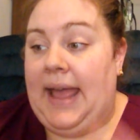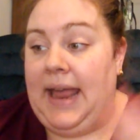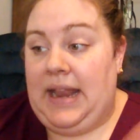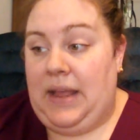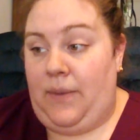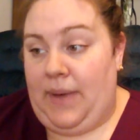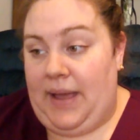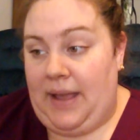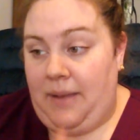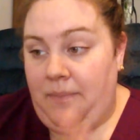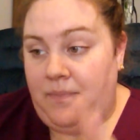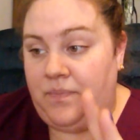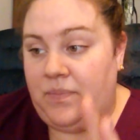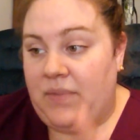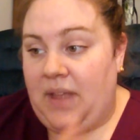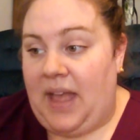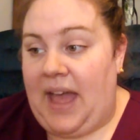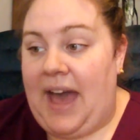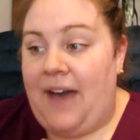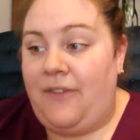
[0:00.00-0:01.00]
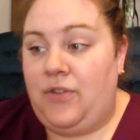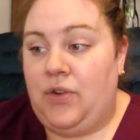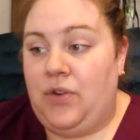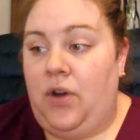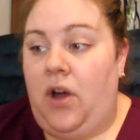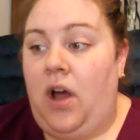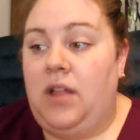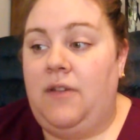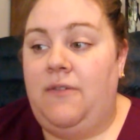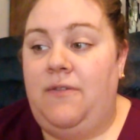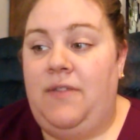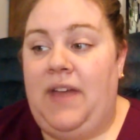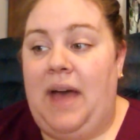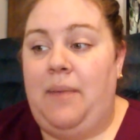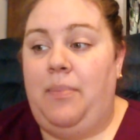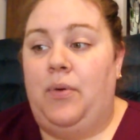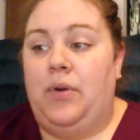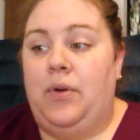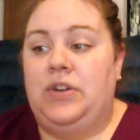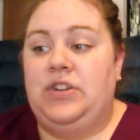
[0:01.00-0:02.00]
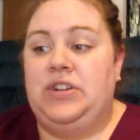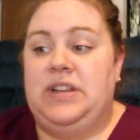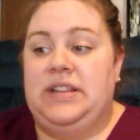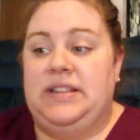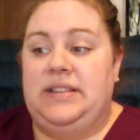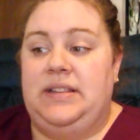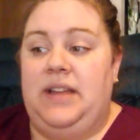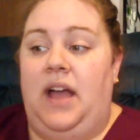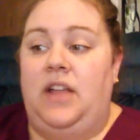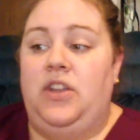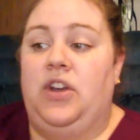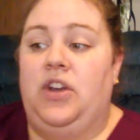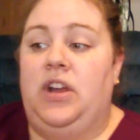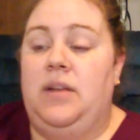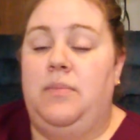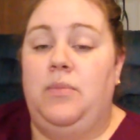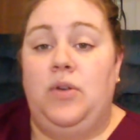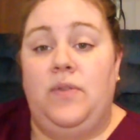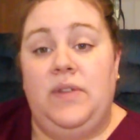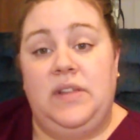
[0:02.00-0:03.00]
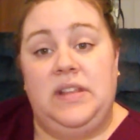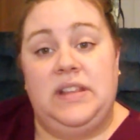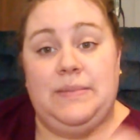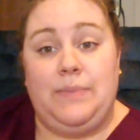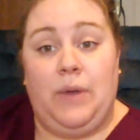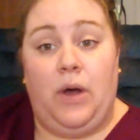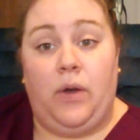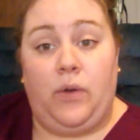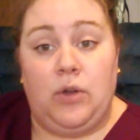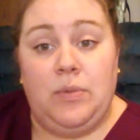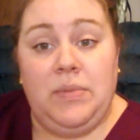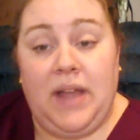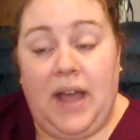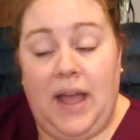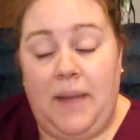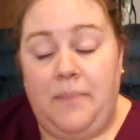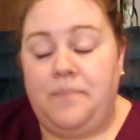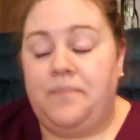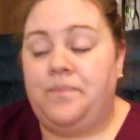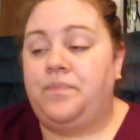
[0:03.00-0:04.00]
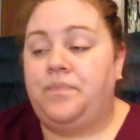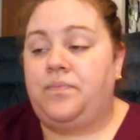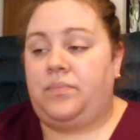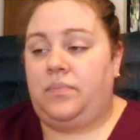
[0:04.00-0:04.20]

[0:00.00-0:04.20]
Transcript: Anyway, after all of that portion is done, you're going to move into small group time.